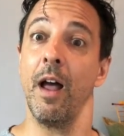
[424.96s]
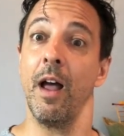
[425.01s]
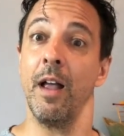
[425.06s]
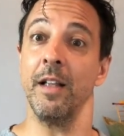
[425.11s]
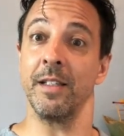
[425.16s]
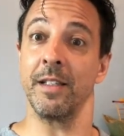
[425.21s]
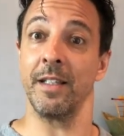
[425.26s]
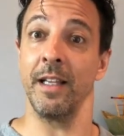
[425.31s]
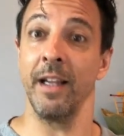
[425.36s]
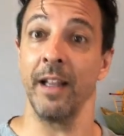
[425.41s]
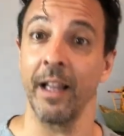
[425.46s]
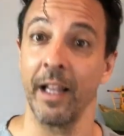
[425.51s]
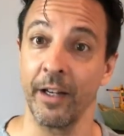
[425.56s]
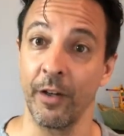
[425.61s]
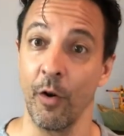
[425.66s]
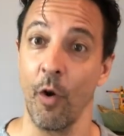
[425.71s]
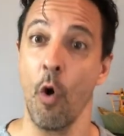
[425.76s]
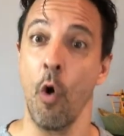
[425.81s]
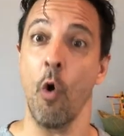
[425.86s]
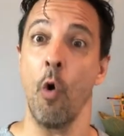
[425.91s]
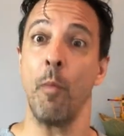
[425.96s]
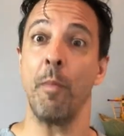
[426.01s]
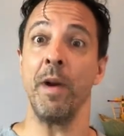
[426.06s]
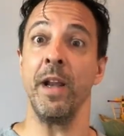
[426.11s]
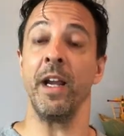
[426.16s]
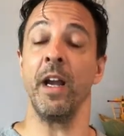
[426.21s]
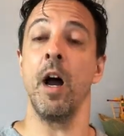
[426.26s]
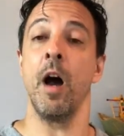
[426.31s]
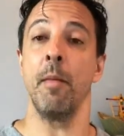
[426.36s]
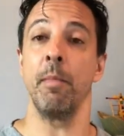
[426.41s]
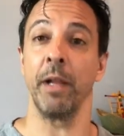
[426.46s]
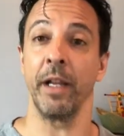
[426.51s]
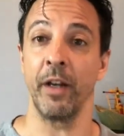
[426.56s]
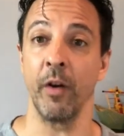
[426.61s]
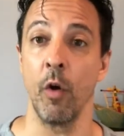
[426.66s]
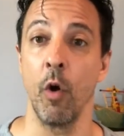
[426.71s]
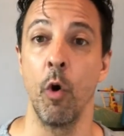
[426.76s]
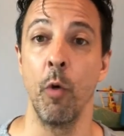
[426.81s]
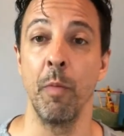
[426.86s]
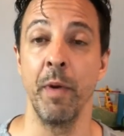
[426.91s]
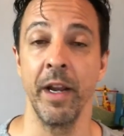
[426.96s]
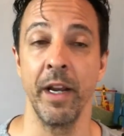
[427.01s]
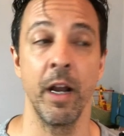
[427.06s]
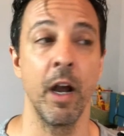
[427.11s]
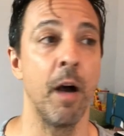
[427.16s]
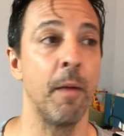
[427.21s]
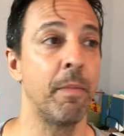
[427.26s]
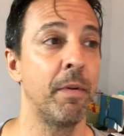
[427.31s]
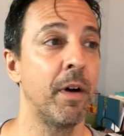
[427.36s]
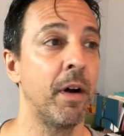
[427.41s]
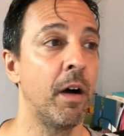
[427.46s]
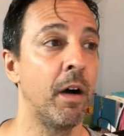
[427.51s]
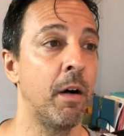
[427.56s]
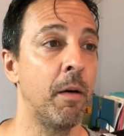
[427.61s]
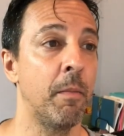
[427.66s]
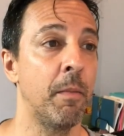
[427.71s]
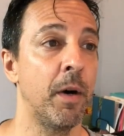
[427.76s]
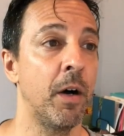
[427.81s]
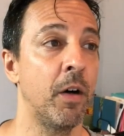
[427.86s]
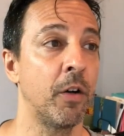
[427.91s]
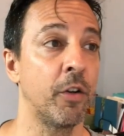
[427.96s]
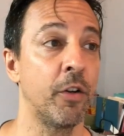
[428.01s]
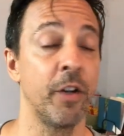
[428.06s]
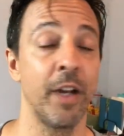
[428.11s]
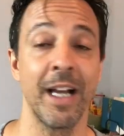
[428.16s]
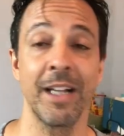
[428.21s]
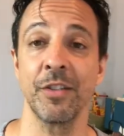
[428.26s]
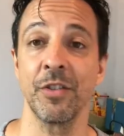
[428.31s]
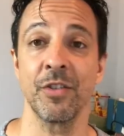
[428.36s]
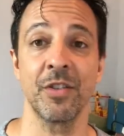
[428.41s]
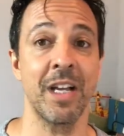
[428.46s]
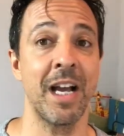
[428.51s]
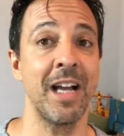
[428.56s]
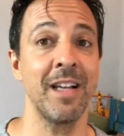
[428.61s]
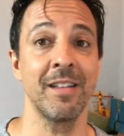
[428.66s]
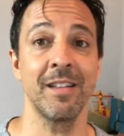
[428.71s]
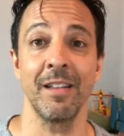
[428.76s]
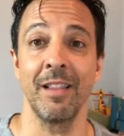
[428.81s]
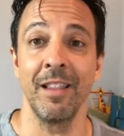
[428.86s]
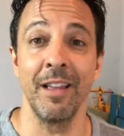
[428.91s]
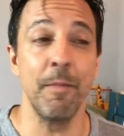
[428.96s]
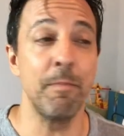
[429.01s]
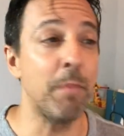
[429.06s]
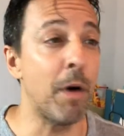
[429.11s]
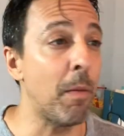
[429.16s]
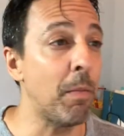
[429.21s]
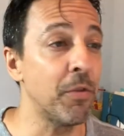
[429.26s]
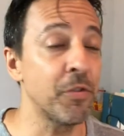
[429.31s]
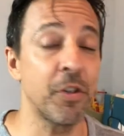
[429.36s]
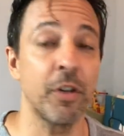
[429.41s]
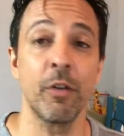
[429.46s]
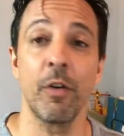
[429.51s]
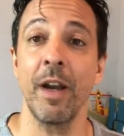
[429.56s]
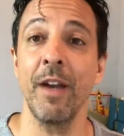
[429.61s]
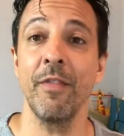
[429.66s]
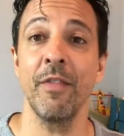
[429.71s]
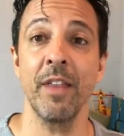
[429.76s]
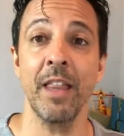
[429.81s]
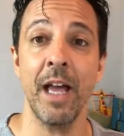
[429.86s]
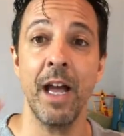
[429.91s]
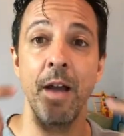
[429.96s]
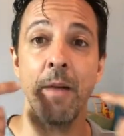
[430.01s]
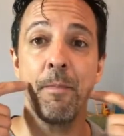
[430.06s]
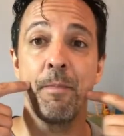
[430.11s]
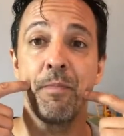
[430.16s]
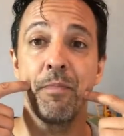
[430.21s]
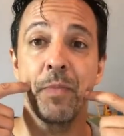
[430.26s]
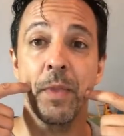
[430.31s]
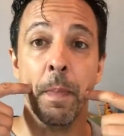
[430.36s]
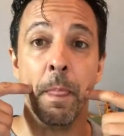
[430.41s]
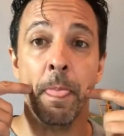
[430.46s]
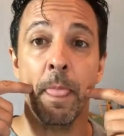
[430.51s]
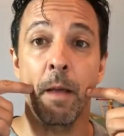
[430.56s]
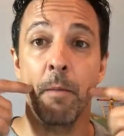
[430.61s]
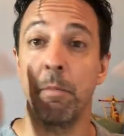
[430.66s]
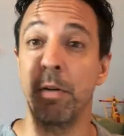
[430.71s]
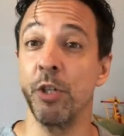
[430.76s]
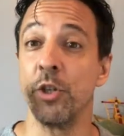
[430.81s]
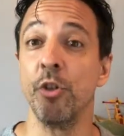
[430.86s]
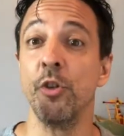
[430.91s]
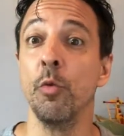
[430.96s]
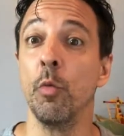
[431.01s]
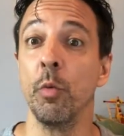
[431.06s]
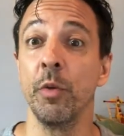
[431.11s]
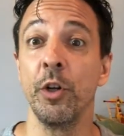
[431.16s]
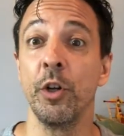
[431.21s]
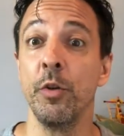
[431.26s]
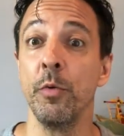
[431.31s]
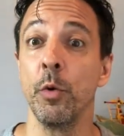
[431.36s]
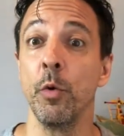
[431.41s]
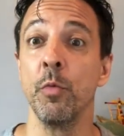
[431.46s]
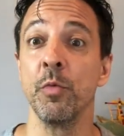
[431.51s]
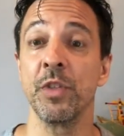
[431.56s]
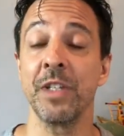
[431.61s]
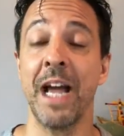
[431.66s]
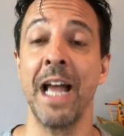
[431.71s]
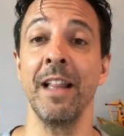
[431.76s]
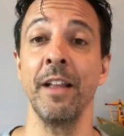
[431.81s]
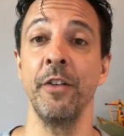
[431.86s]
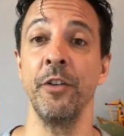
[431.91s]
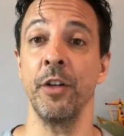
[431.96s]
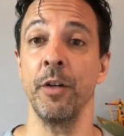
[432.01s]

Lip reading: And sing like you're opening up, A good exercise, lip bubbles are great for that. But you can do them silent.